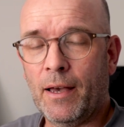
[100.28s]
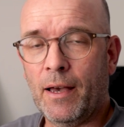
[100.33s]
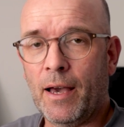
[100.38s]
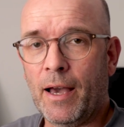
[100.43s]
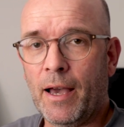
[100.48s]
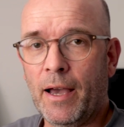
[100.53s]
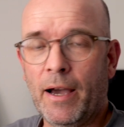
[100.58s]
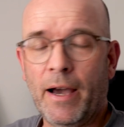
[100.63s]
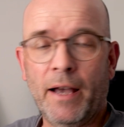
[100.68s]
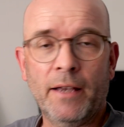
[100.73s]

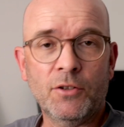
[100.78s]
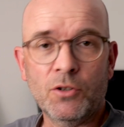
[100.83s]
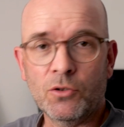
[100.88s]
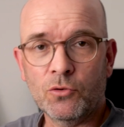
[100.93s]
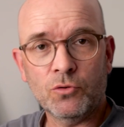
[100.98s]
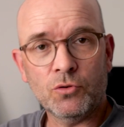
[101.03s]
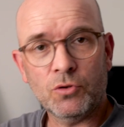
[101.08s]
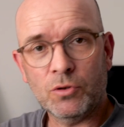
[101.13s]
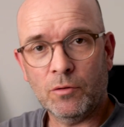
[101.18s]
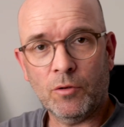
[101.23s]
I
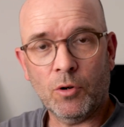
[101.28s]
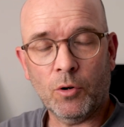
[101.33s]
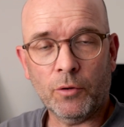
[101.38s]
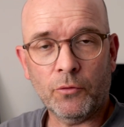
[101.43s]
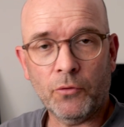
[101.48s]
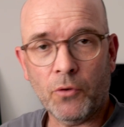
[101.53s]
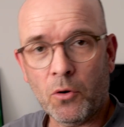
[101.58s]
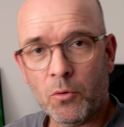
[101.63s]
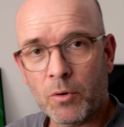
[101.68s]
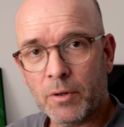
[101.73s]
use going
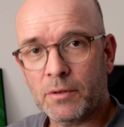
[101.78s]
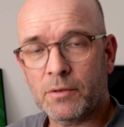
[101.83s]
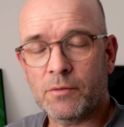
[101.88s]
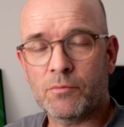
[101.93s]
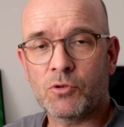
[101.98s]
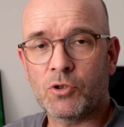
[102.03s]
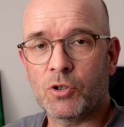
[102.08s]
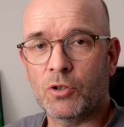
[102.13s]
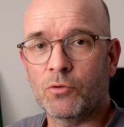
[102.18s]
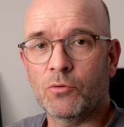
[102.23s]
forward.
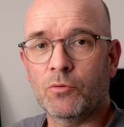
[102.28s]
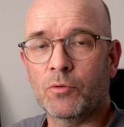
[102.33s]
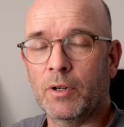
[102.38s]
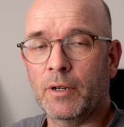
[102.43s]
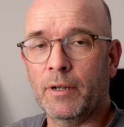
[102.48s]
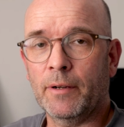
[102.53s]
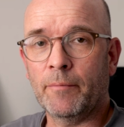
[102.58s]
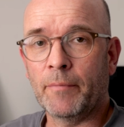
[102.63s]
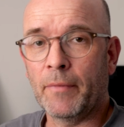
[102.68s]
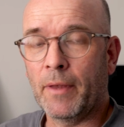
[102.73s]

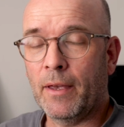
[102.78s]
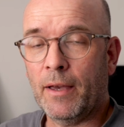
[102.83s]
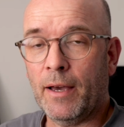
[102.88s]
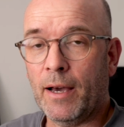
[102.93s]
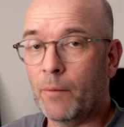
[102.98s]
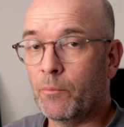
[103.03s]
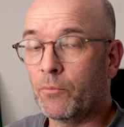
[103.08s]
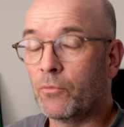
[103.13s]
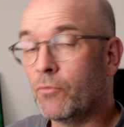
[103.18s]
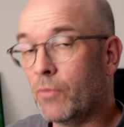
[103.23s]
So
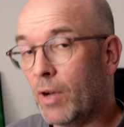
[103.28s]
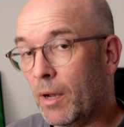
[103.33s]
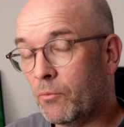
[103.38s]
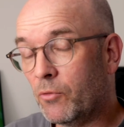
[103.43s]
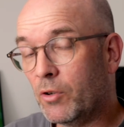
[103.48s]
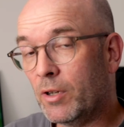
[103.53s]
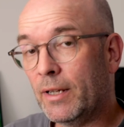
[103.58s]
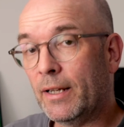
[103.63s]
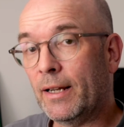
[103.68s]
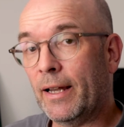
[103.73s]
I'm
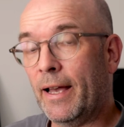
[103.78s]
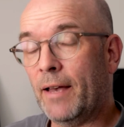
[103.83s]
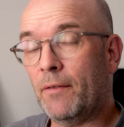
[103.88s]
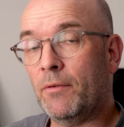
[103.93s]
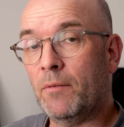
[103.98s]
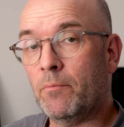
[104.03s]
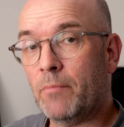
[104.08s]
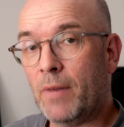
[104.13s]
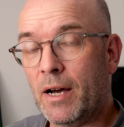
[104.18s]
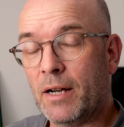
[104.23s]
really glad
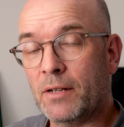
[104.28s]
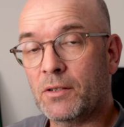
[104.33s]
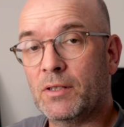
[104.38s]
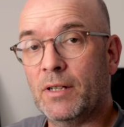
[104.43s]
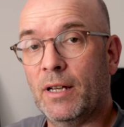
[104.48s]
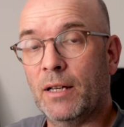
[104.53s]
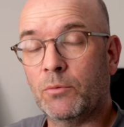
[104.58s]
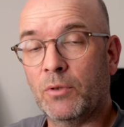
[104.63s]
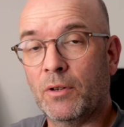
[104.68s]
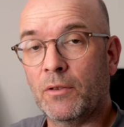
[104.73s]
that Mark
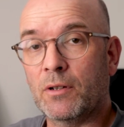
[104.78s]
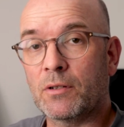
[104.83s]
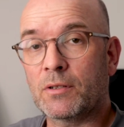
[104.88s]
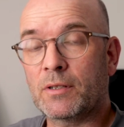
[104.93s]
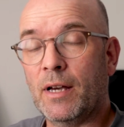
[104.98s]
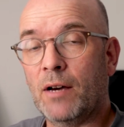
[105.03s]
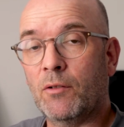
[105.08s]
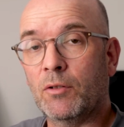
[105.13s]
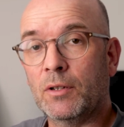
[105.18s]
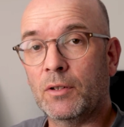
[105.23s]
shared with us
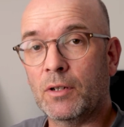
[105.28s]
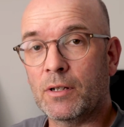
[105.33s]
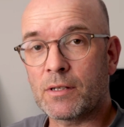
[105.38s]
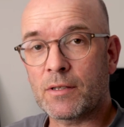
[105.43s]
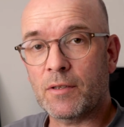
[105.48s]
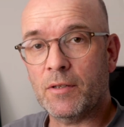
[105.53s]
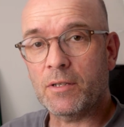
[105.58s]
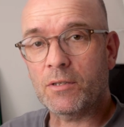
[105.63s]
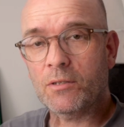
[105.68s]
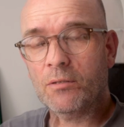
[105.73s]
how he
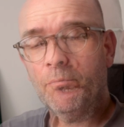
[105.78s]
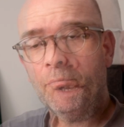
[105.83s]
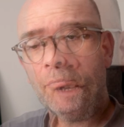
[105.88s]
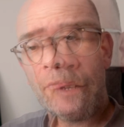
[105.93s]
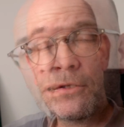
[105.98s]
does this.